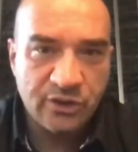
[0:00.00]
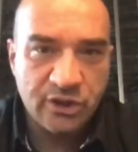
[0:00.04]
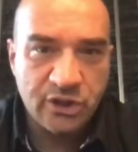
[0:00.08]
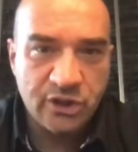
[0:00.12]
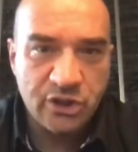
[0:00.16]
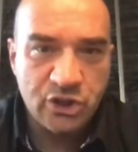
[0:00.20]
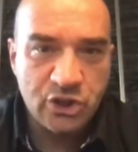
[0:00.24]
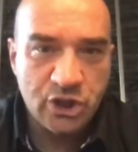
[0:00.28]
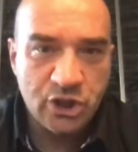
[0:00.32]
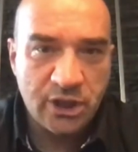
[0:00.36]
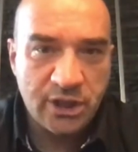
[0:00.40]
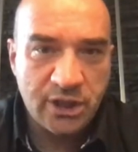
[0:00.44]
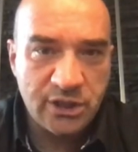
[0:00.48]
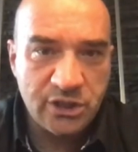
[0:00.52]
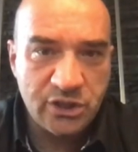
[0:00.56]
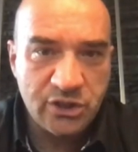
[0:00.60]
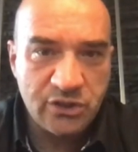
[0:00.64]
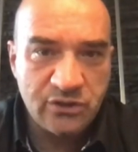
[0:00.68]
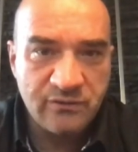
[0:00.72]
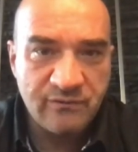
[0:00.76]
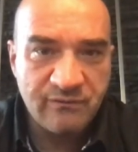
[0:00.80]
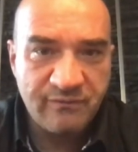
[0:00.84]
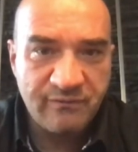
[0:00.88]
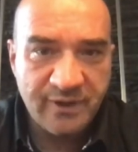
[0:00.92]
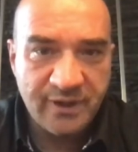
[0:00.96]
change
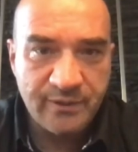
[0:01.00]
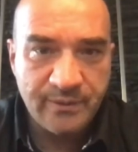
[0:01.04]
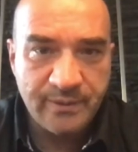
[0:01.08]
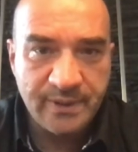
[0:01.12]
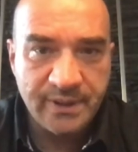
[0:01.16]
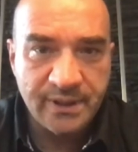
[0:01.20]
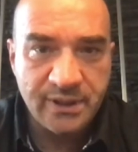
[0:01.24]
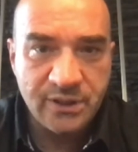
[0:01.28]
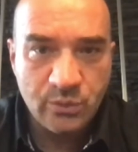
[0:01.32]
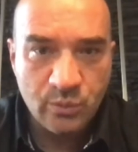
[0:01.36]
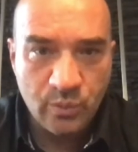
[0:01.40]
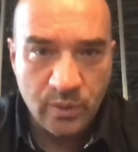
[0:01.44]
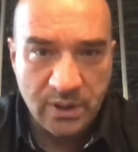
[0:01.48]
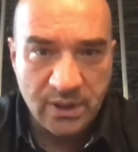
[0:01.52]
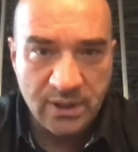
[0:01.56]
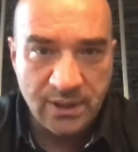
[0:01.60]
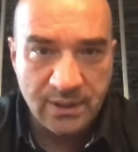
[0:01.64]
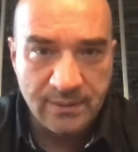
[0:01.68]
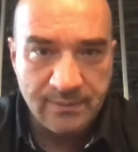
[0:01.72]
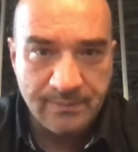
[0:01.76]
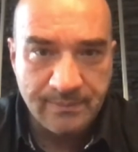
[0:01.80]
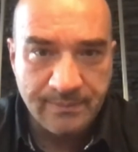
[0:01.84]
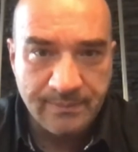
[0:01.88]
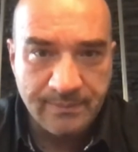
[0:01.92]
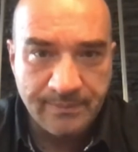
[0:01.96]
very quickly.
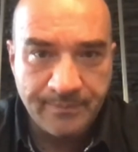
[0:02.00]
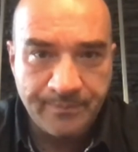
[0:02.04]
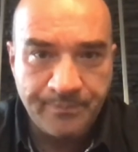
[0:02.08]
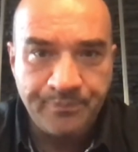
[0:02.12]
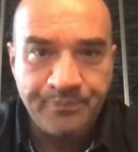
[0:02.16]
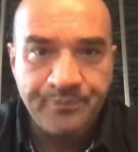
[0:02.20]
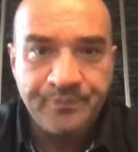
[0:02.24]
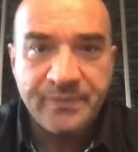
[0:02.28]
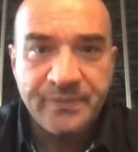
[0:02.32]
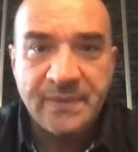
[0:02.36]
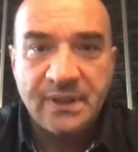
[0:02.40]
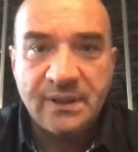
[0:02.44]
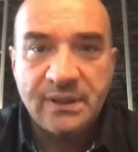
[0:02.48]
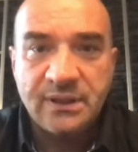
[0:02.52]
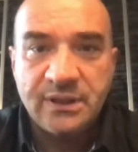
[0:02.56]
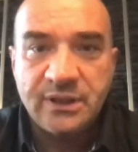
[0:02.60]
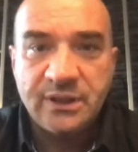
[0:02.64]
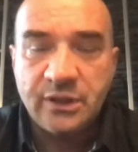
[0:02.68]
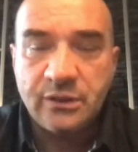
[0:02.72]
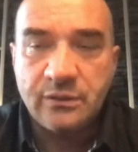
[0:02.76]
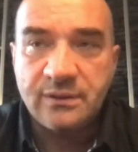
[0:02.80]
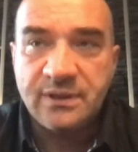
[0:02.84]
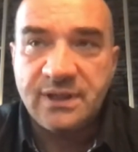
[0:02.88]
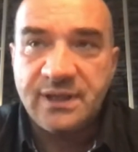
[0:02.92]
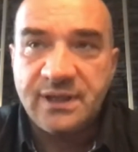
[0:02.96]

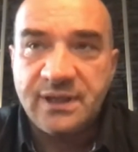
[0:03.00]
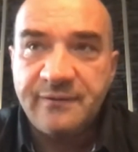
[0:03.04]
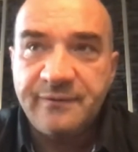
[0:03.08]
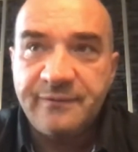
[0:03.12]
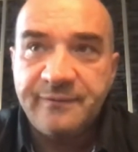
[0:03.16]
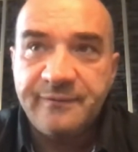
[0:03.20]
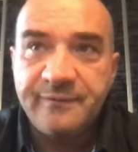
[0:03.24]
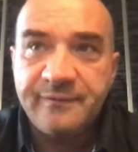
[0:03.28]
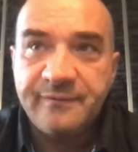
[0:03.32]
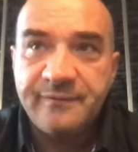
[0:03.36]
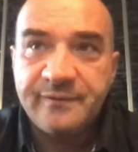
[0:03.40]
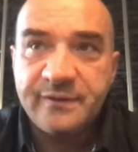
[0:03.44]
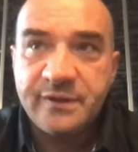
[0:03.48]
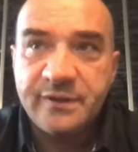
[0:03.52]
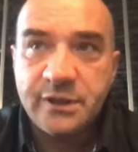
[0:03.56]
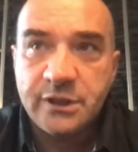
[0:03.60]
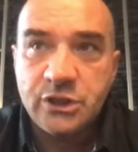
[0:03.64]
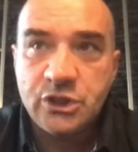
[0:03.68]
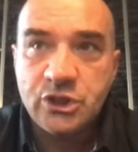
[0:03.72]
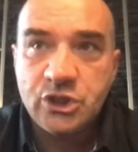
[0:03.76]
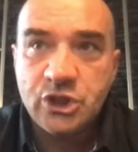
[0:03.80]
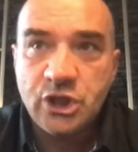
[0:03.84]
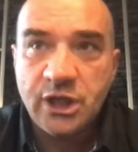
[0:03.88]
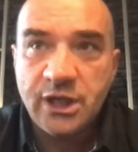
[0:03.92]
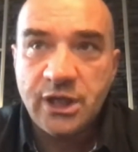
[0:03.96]
So if the
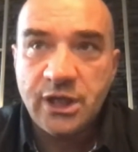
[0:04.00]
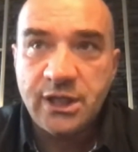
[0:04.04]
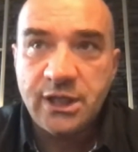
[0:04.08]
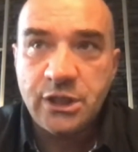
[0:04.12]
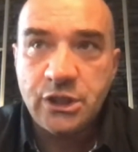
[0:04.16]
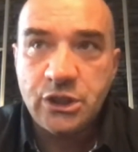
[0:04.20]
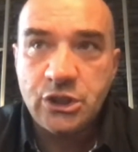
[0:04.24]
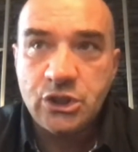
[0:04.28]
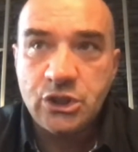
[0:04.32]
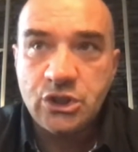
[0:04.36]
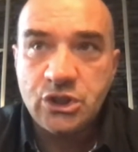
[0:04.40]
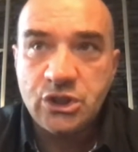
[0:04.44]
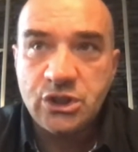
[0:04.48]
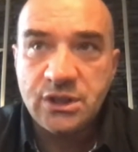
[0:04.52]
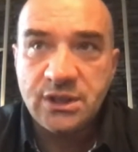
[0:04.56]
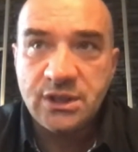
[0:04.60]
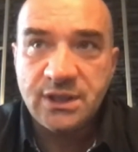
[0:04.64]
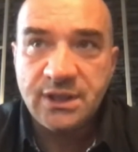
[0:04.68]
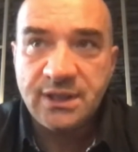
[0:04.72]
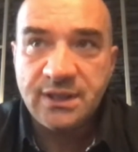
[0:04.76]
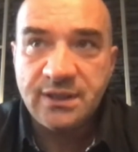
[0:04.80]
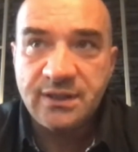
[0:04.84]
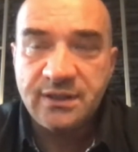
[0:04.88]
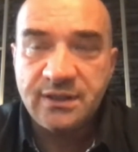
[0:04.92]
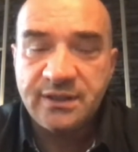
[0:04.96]
change
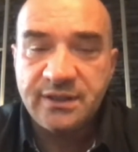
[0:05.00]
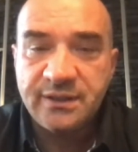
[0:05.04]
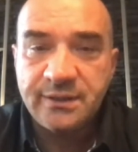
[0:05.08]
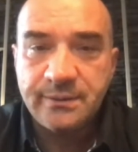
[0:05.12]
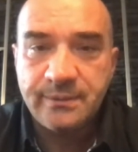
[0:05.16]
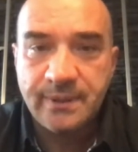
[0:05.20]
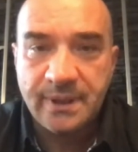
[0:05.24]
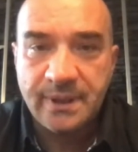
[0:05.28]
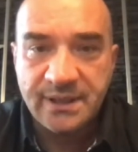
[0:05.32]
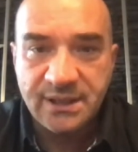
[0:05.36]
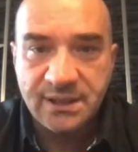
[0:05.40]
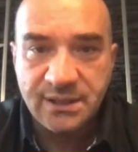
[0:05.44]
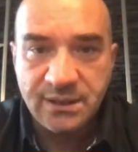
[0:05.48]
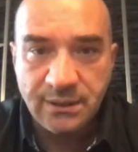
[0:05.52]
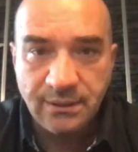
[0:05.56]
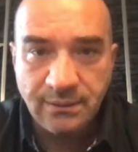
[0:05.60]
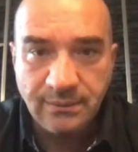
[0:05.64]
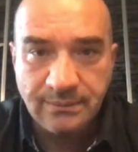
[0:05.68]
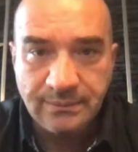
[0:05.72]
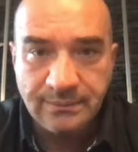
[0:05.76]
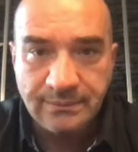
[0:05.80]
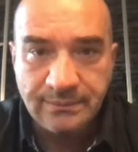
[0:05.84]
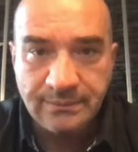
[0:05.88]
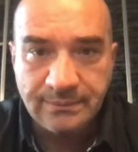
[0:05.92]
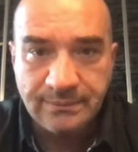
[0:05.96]
is
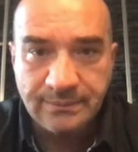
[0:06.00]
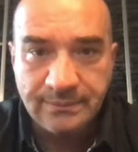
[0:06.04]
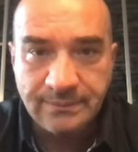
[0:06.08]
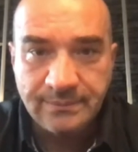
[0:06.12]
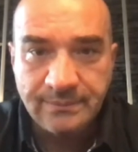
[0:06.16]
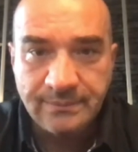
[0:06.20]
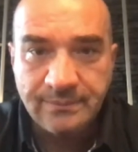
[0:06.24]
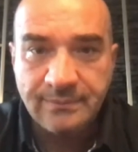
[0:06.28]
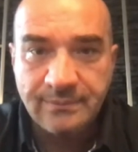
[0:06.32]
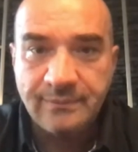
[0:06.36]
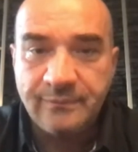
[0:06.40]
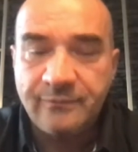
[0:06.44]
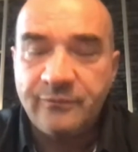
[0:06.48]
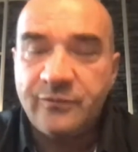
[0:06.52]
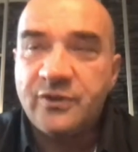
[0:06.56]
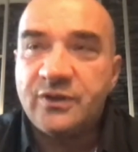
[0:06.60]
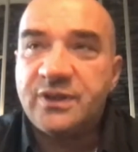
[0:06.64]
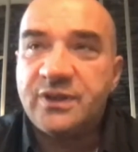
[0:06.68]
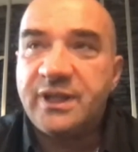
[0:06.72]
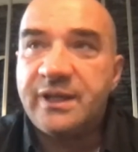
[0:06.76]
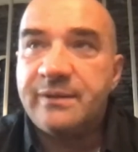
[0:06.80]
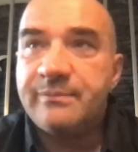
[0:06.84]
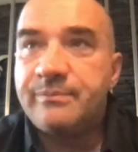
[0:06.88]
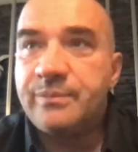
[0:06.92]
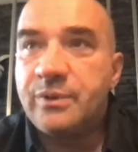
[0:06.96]
radical, for
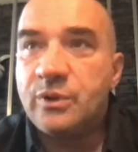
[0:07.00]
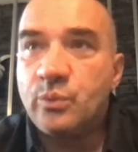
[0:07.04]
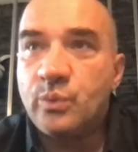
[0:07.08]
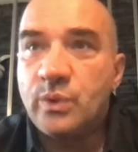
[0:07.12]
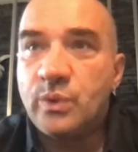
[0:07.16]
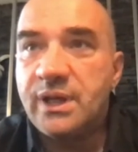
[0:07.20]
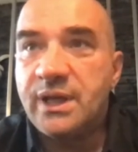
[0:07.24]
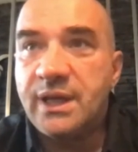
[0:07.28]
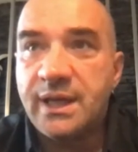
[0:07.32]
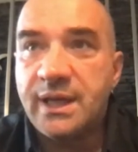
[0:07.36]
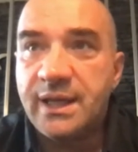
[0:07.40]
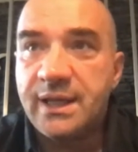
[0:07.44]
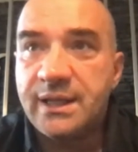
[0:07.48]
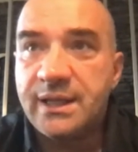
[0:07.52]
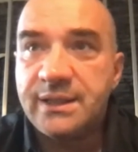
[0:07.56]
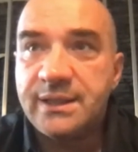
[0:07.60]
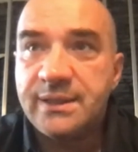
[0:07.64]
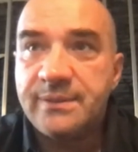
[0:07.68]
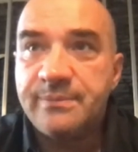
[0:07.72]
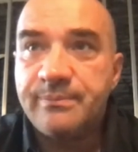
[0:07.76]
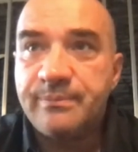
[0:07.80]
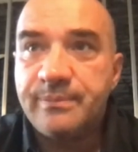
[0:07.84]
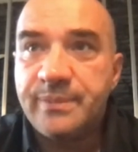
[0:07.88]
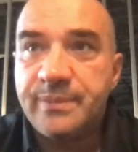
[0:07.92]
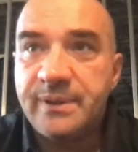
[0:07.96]
example, we had
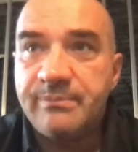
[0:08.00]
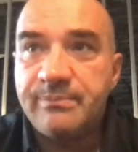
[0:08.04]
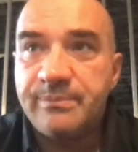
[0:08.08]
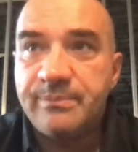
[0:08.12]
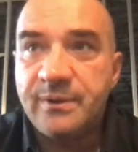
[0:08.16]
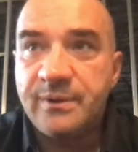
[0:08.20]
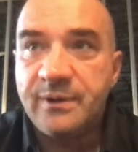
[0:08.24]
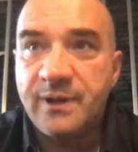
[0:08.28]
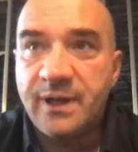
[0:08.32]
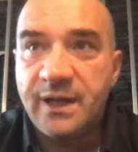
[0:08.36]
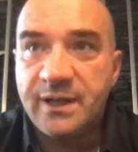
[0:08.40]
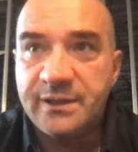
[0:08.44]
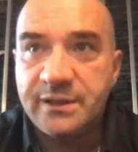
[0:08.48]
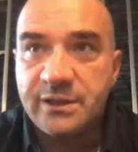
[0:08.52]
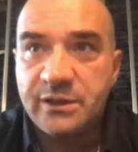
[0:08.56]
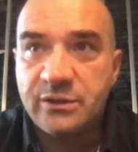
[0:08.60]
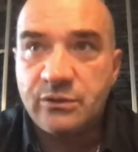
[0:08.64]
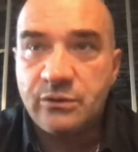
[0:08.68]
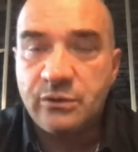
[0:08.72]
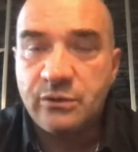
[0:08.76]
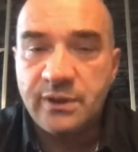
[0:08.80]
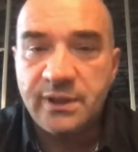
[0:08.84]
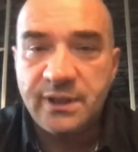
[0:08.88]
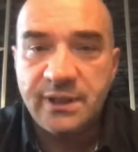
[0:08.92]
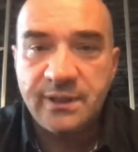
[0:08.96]
people
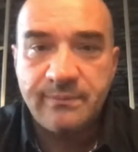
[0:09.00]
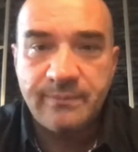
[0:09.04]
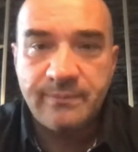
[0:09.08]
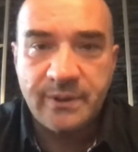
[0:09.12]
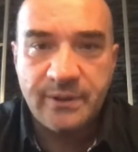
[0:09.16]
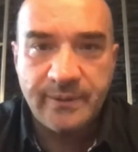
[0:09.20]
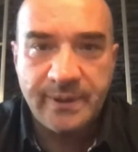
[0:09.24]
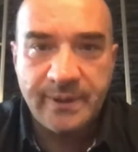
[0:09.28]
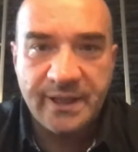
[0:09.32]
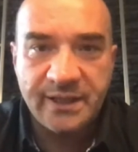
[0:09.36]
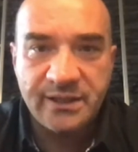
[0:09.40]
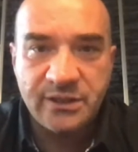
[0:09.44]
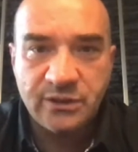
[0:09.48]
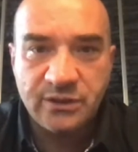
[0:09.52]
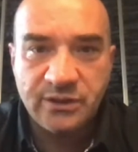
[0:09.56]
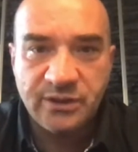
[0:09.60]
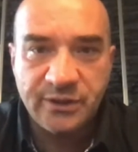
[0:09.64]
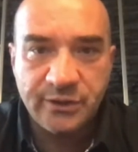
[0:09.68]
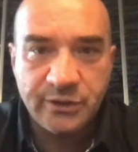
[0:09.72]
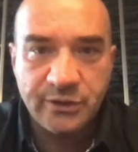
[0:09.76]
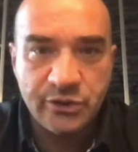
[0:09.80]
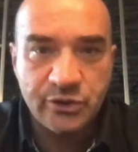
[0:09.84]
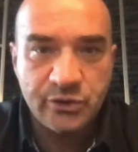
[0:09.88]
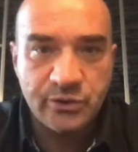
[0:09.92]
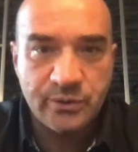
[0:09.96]
undergoing bariatric
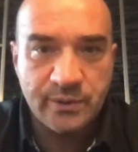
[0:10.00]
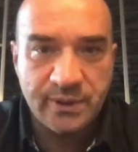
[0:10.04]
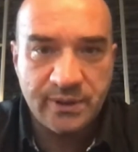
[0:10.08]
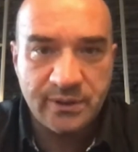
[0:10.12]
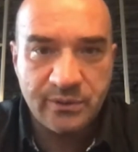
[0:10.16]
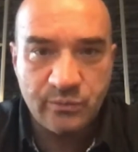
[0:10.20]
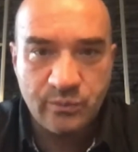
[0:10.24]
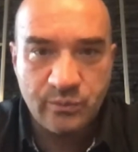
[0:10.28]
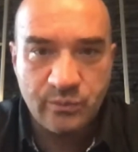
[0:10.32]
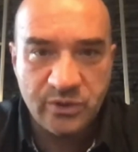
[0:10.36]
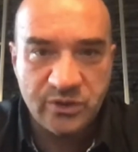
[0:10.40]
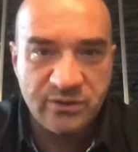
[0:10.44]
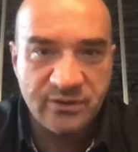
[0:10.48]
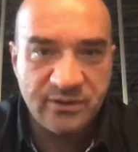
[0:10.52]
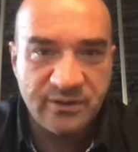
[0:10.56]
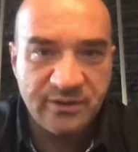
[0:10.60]
surgery, which is